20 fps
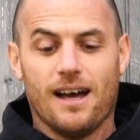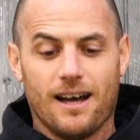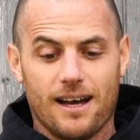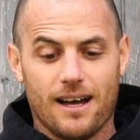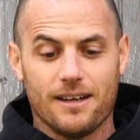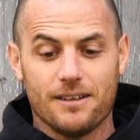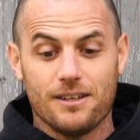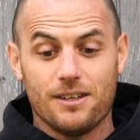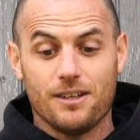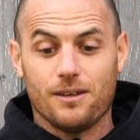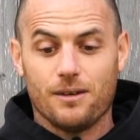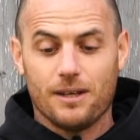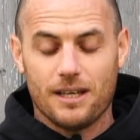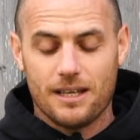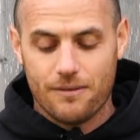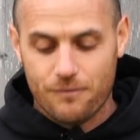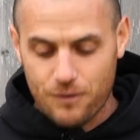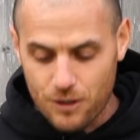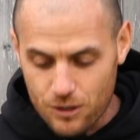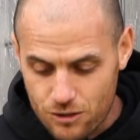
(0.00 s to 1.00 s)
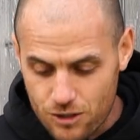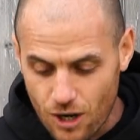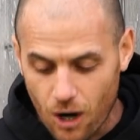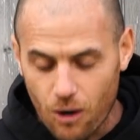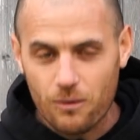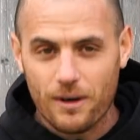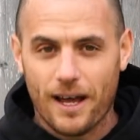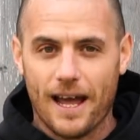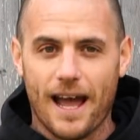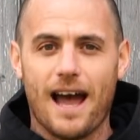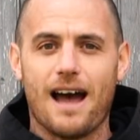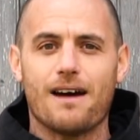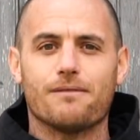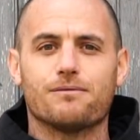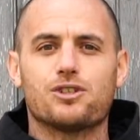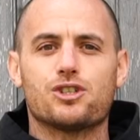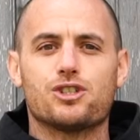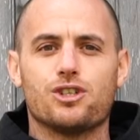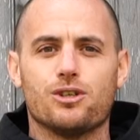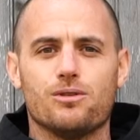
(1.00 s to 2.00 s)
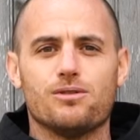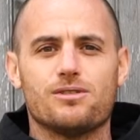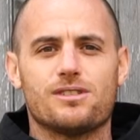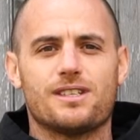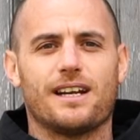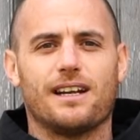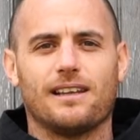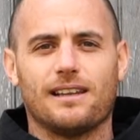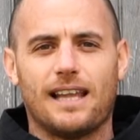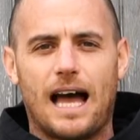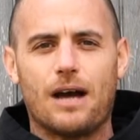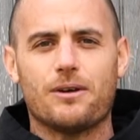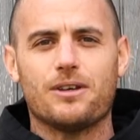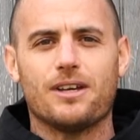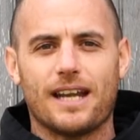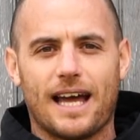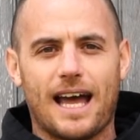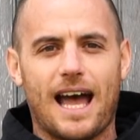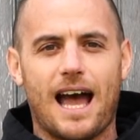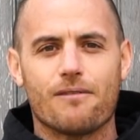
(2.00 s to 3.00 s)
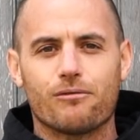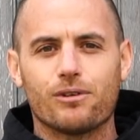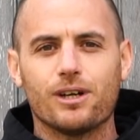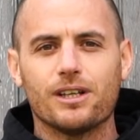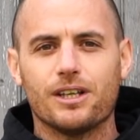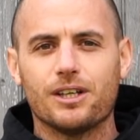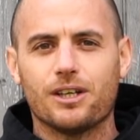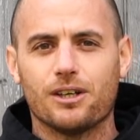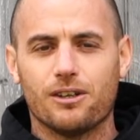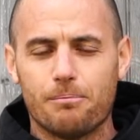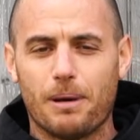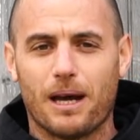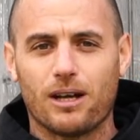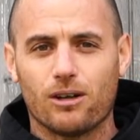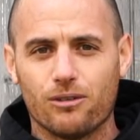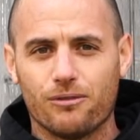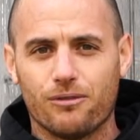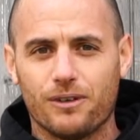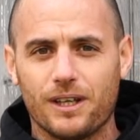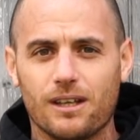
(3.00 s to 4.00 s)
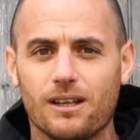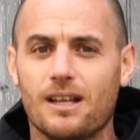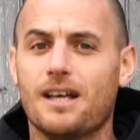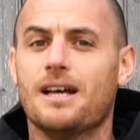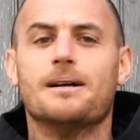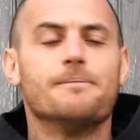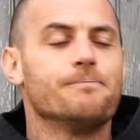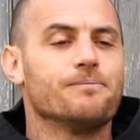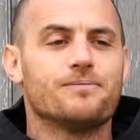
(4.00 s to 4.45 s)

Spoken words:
If you don't have shoes that allow you to have really good pedal feel,